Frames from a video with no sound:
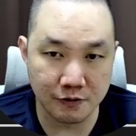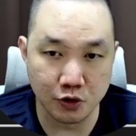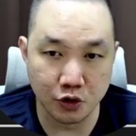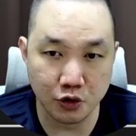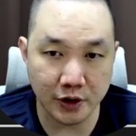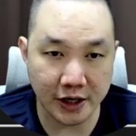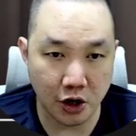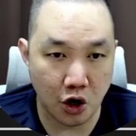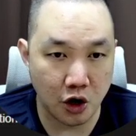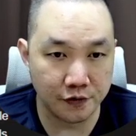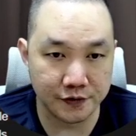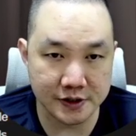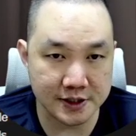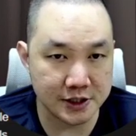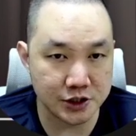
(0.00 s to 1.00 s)
you look at all of
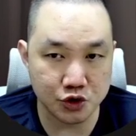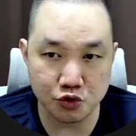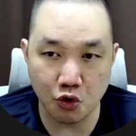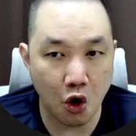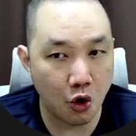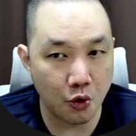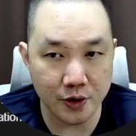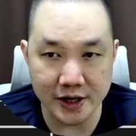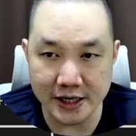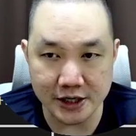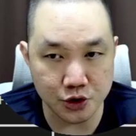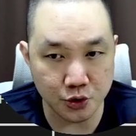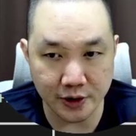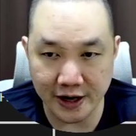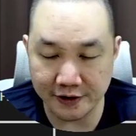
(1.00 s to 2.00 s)
these things, you already
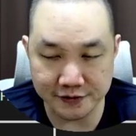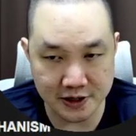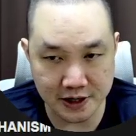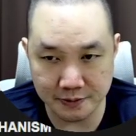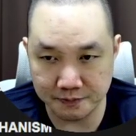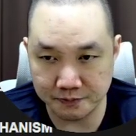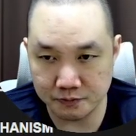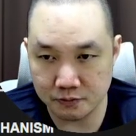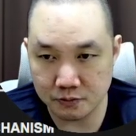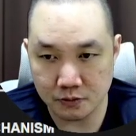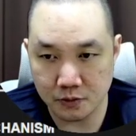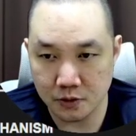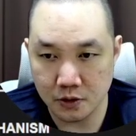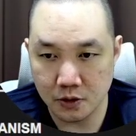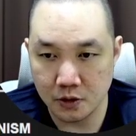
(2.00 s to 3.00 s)
don't have time.
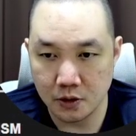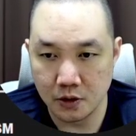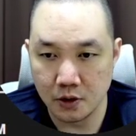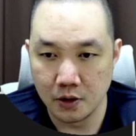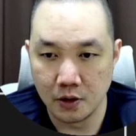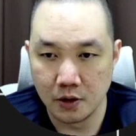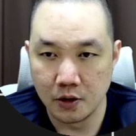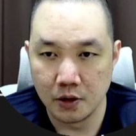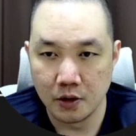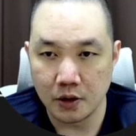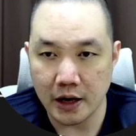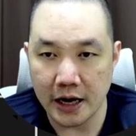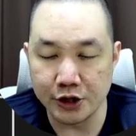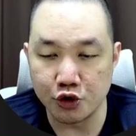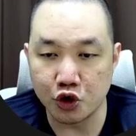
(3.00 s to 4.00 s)

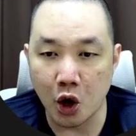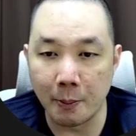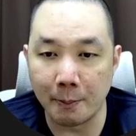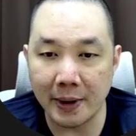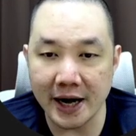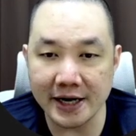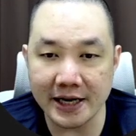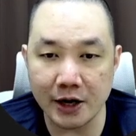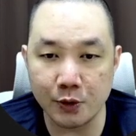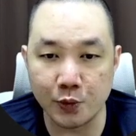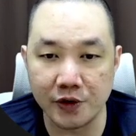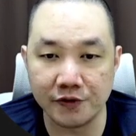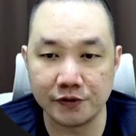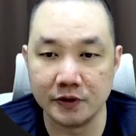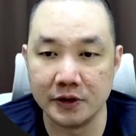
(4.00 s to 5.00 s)
And you combine that
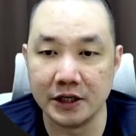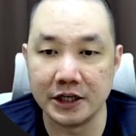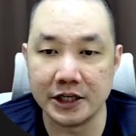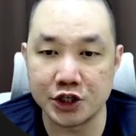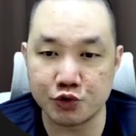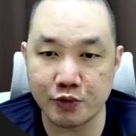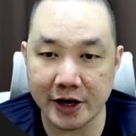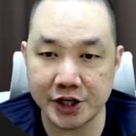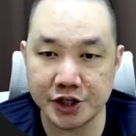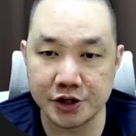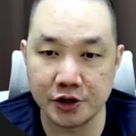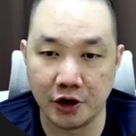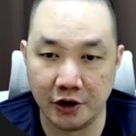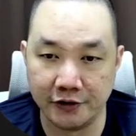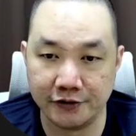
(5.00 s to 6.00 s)
with the distraction
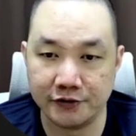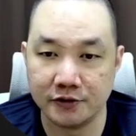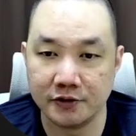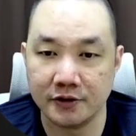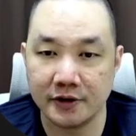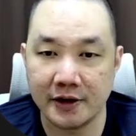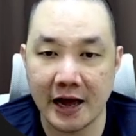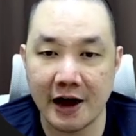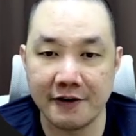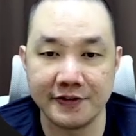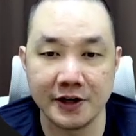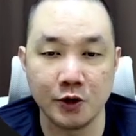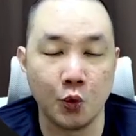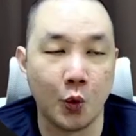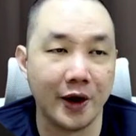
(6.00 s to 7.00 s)
of
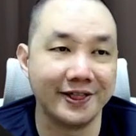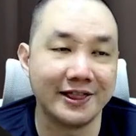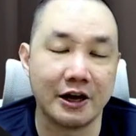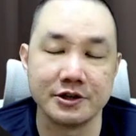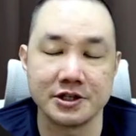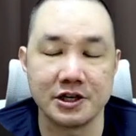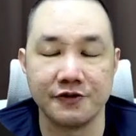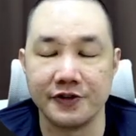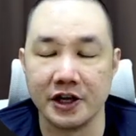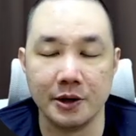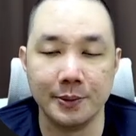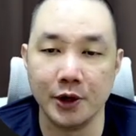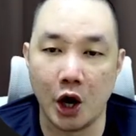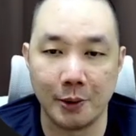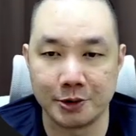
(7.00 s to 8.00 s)
having 1,000
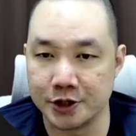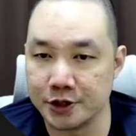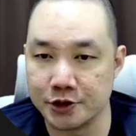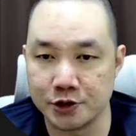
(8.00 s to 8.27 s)
available options